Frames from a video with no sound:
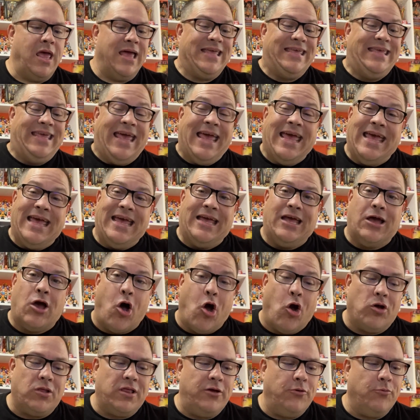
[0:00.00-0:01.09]
King
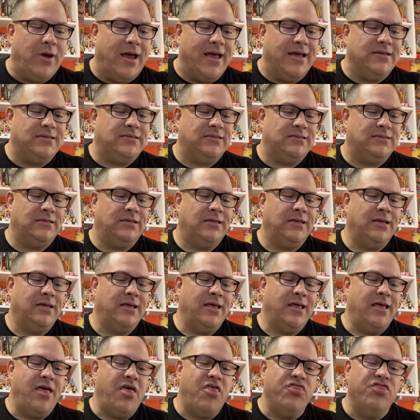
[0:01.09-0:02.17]
Harley Race,
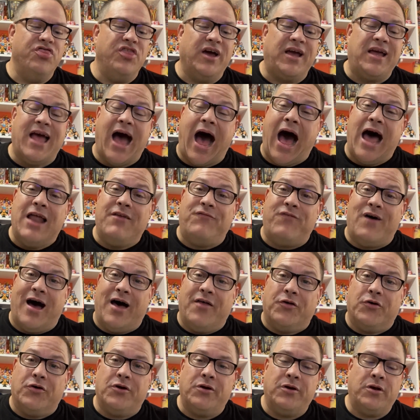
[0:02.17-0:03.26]
The
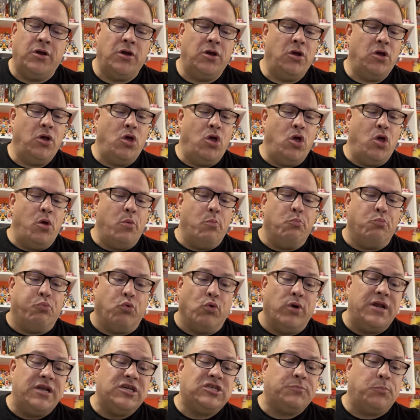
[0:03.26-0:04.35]
Godfather,
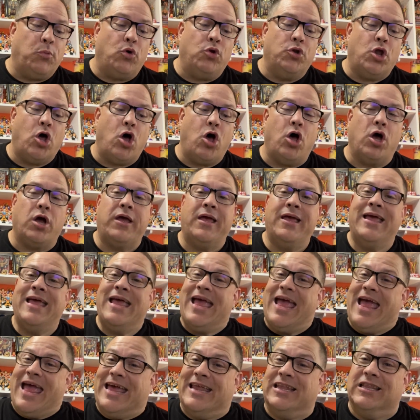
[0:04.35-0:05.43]
British Bulldog,
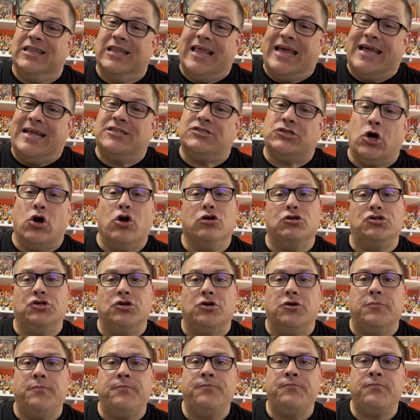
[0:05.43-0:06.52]
and Lance
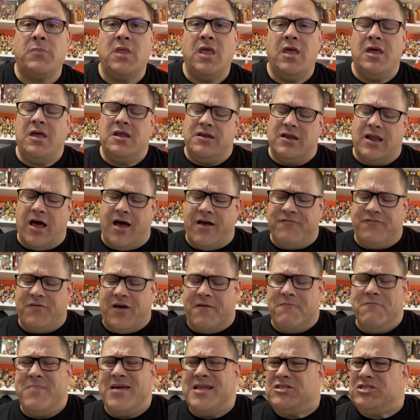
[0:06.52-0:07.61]
Archer. Now, I've
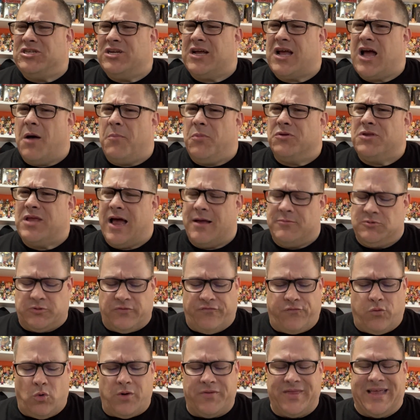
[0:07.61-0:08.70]
mentioned a couple times
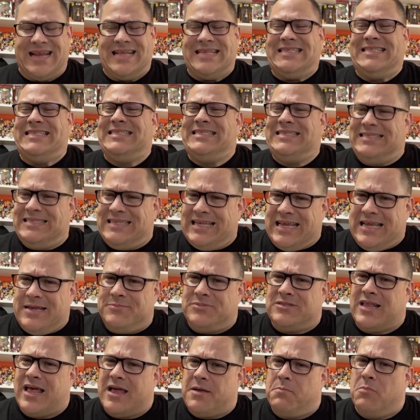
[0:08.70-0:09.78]
before that it
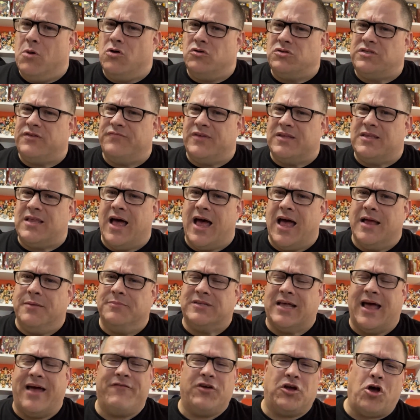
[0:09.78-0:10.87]
seems like most of the times,
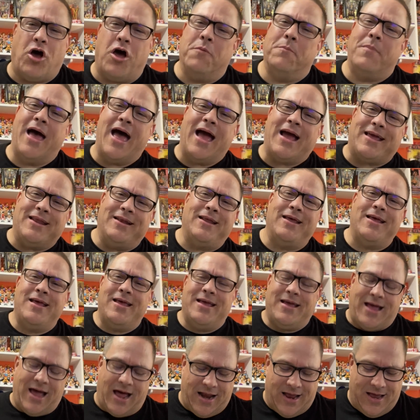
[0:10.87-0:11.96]
I haven't gone back and
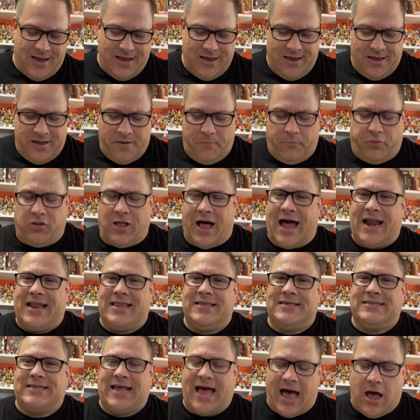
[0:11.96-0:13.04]
kind of plotted
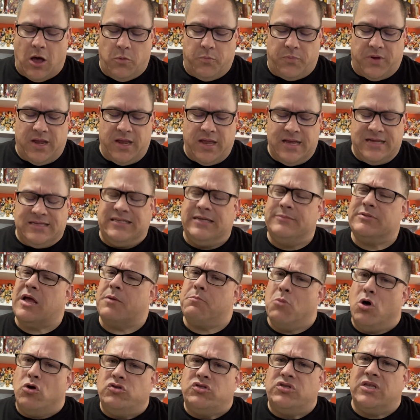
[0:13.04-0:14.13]
this out, but it seems like
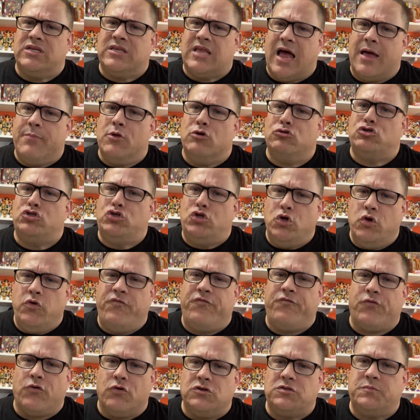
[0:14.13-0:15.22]
most of the time those 2
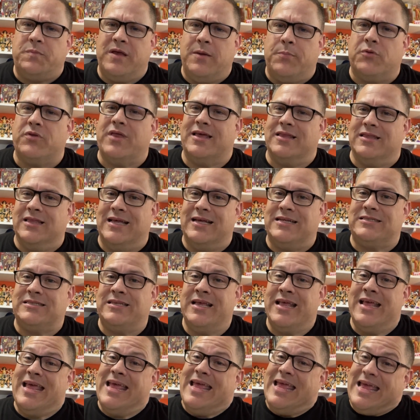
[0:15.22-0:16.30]
first people they list
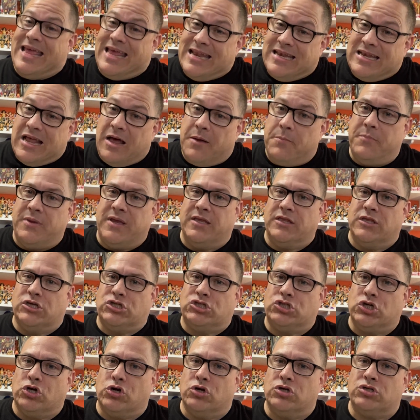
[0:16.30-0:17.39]
end up being the
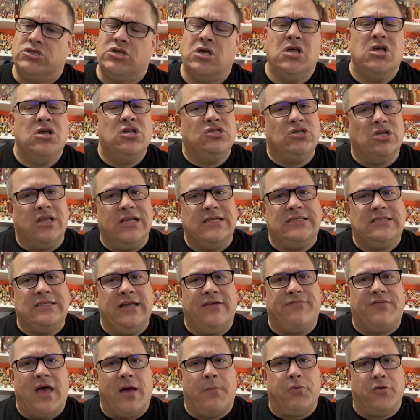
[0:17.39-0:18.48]
shirts. So let's see
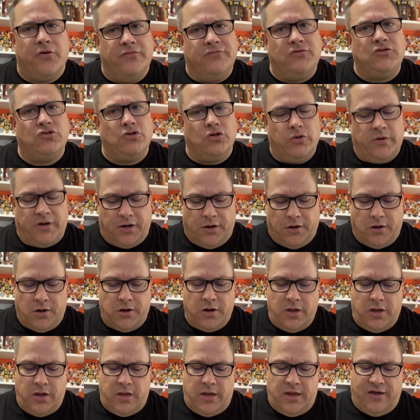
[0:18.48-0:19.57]
if that proves true here,
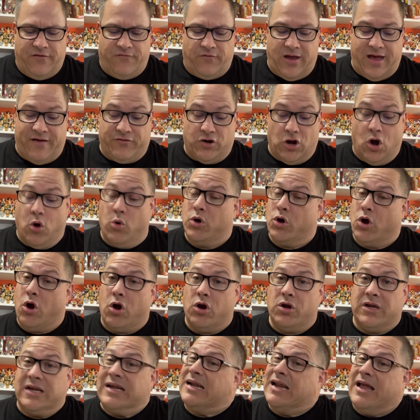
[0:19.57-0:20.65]
if we have an Owen
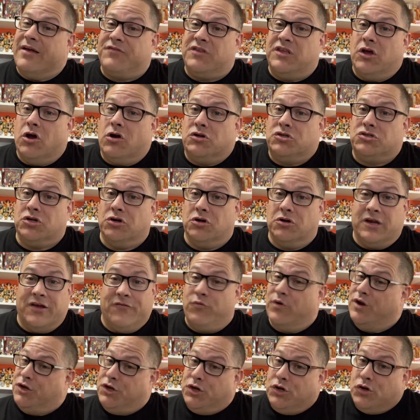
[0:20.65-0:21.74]
Hart and an FTR shirt. If
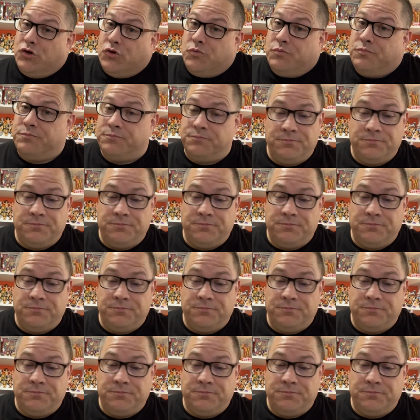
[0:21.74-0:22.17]
we do,